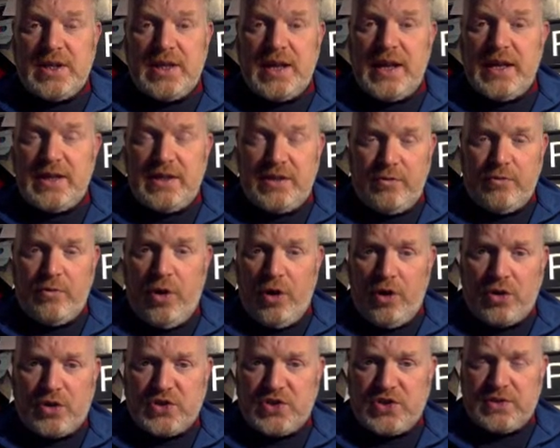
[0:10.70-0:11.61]
date the
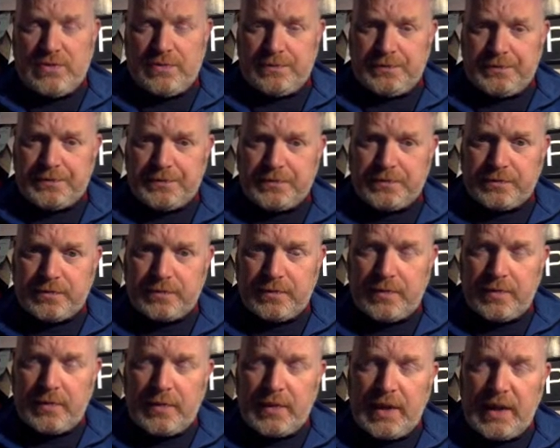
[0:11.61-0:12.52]
rocks
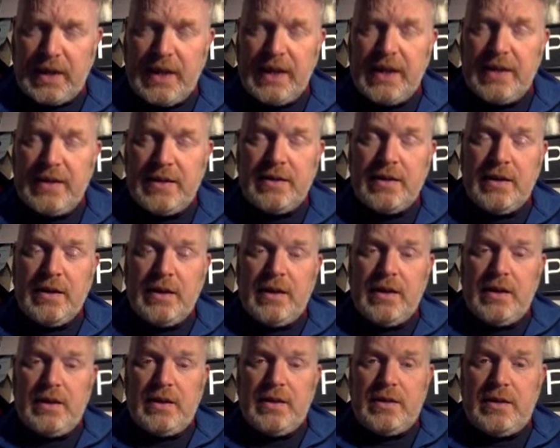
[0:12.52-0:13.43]
in
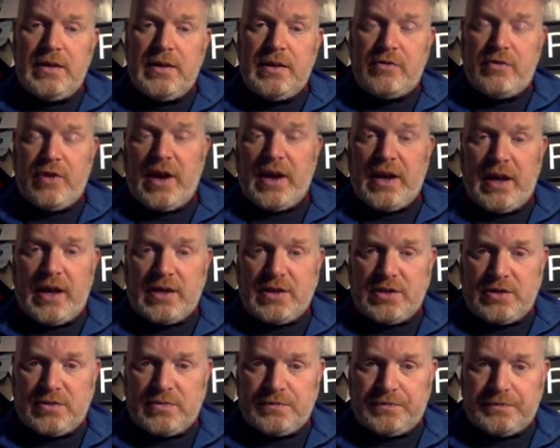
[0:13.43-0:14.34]
the Grand
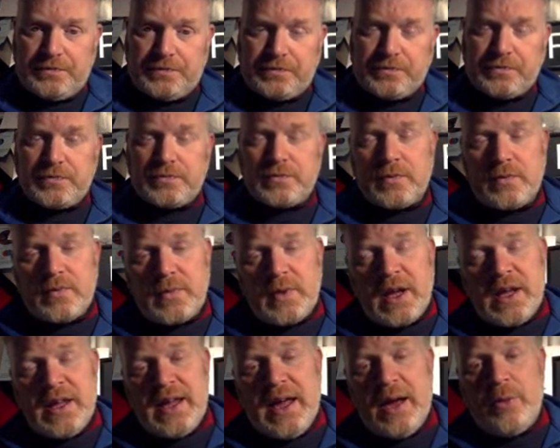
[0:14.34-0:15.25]
Canyon
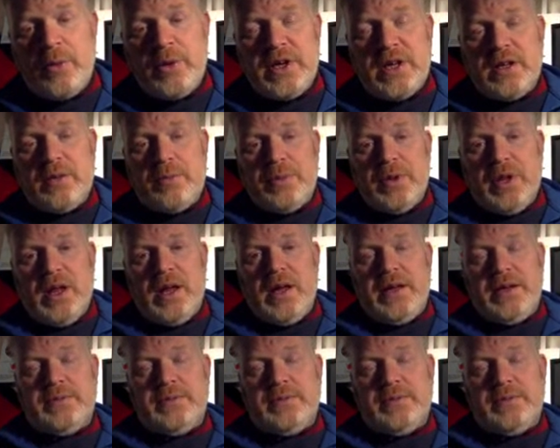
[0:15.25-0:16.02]
and how we can apply